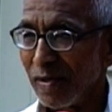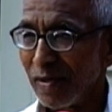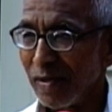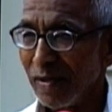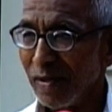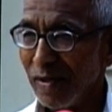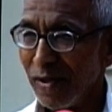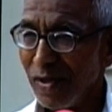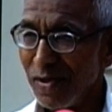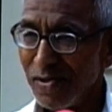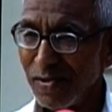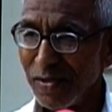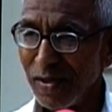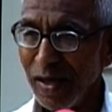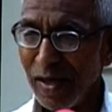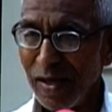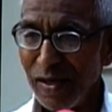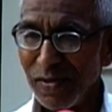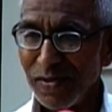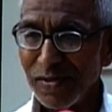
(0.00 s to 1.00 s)
This
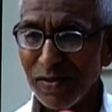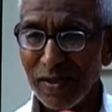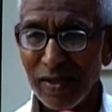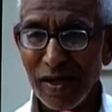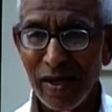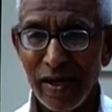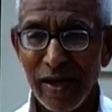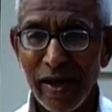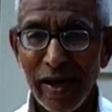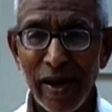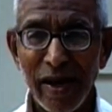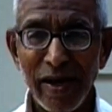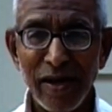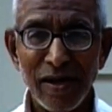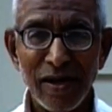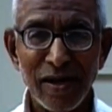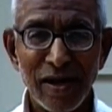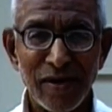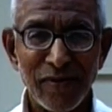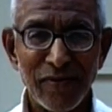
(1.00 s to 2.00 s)
is the
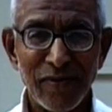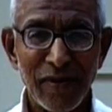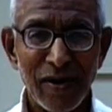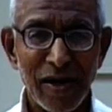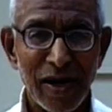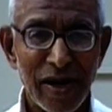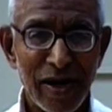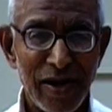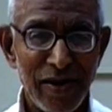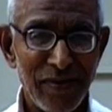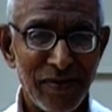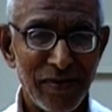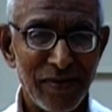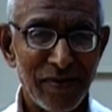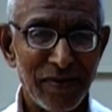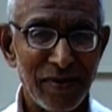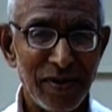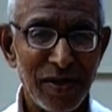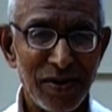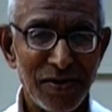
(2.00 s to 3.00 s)
end of
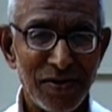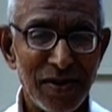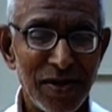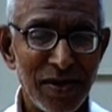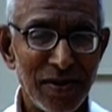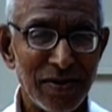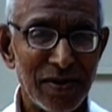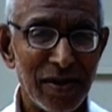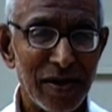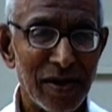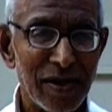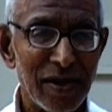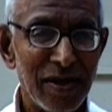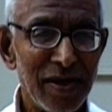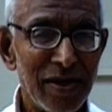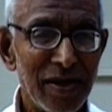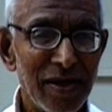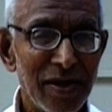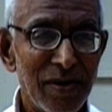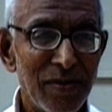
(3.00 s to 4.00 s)
life. This is the
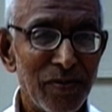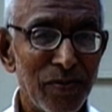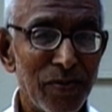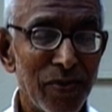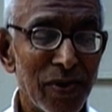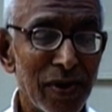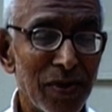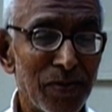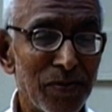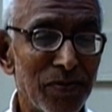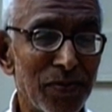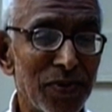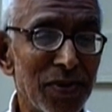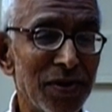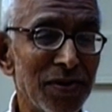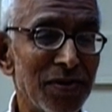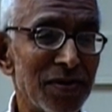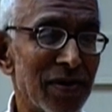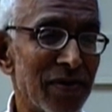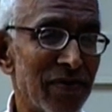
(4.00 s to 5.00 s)

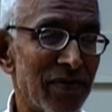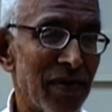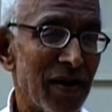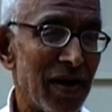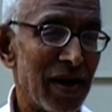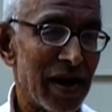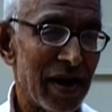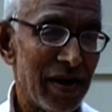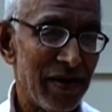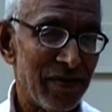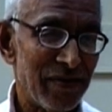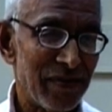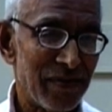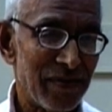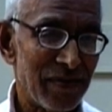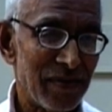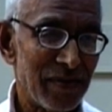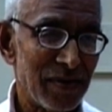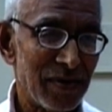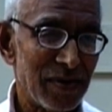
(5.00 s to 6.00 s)
purpose of life.
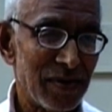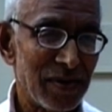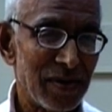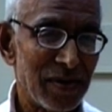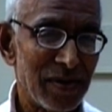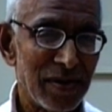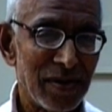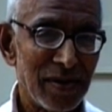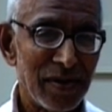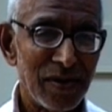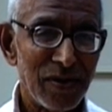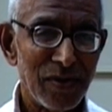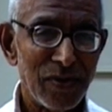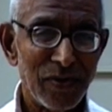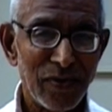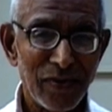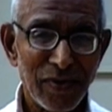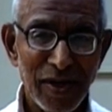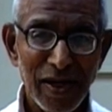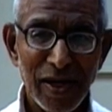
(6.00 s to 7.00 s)

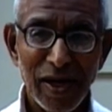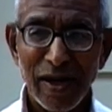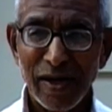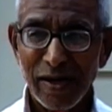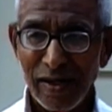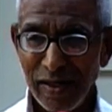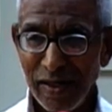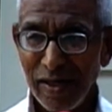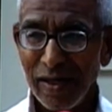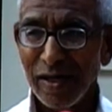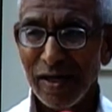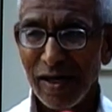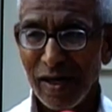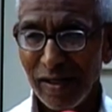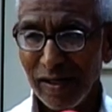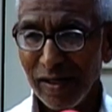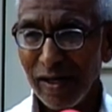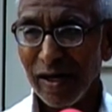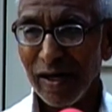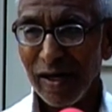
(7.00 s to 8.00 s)
We are here
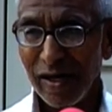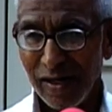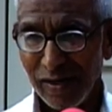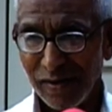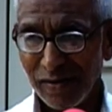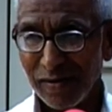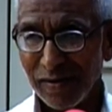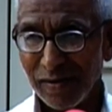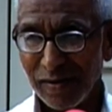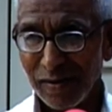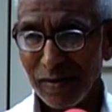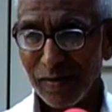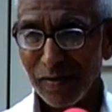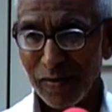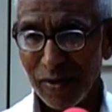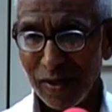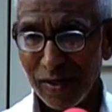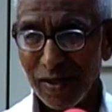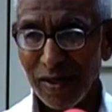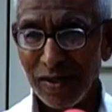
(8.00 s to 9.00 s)
on the earth.
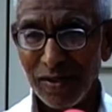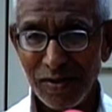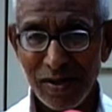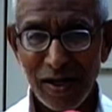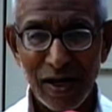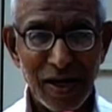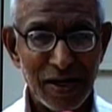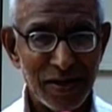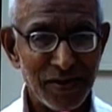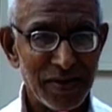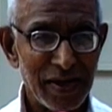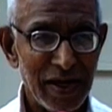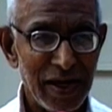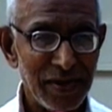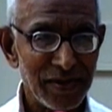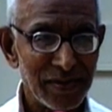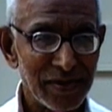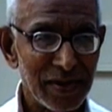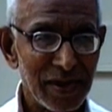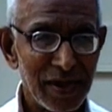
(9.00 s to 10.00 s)
Patanjala
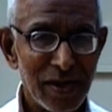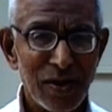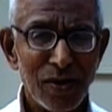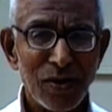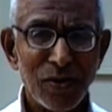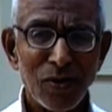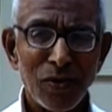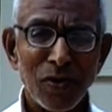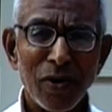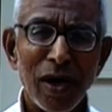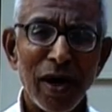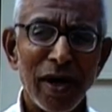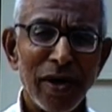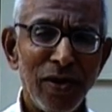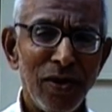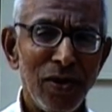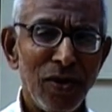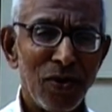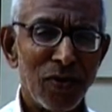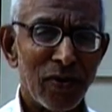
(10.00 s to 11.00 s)
says, why
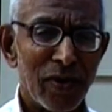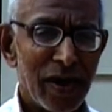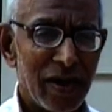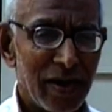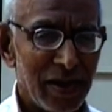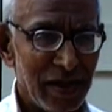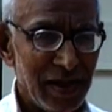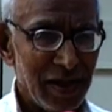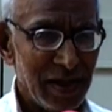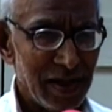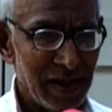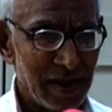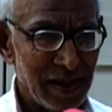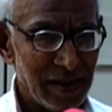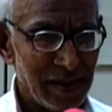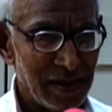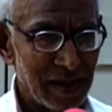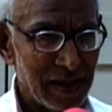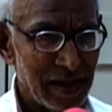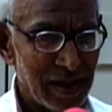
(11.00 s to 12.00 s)
you are here
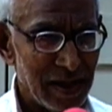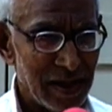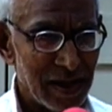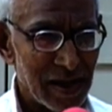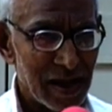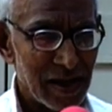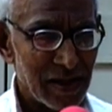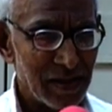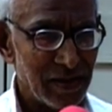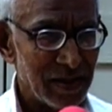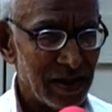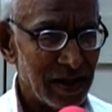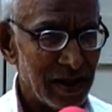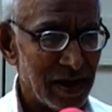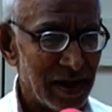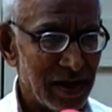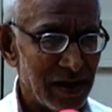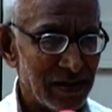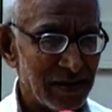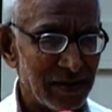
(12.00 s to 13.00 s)
on the
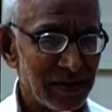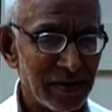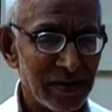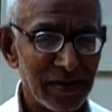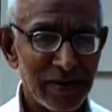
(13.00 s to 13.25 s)
earth?